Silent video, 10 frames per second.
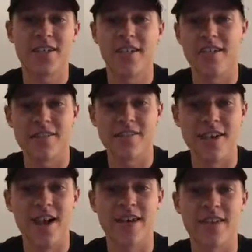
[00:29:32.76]
in
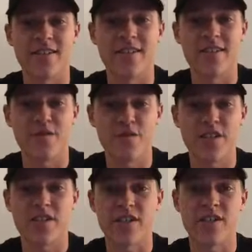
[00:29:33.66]
science and in
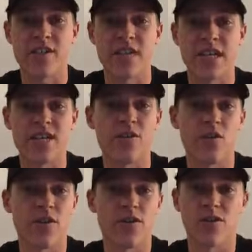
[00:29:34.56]
physics in
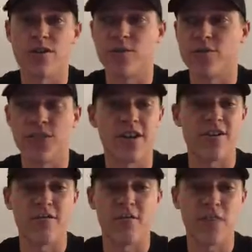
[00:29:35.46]
order to
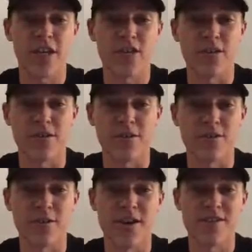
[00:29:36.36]
share information
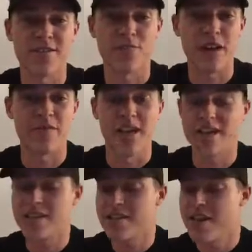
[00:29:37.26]
across
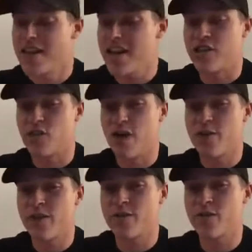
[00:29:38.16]
wavelengths. And so I
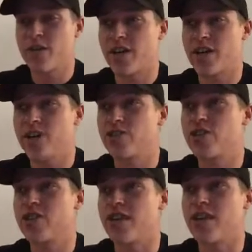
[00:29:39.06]
thought it was very
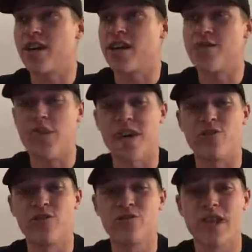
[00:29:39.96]
interesting that
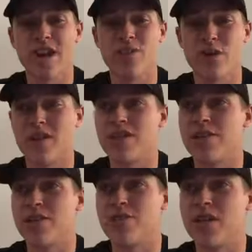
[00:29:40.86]
you drew that
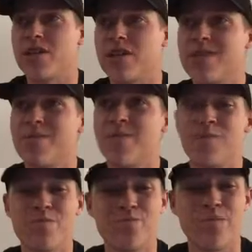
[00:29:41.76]
comparison, because some of
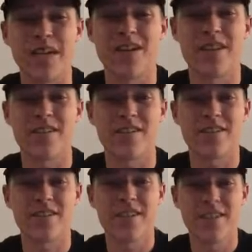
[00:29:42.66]
the
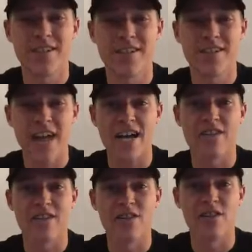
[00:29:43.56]
biggest
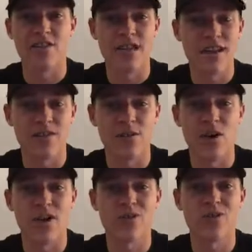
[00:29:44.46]

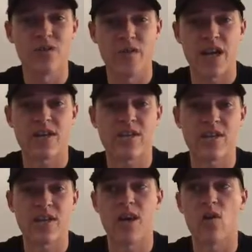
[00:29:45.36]
technological advances
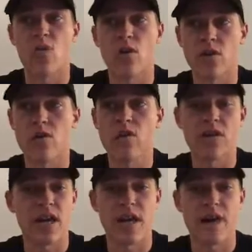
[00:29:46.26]
in our world
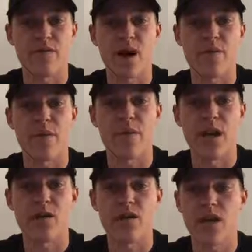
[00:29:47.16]
that have come
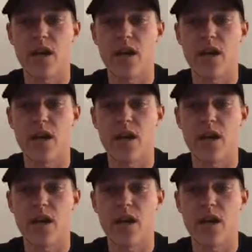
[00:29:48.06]
about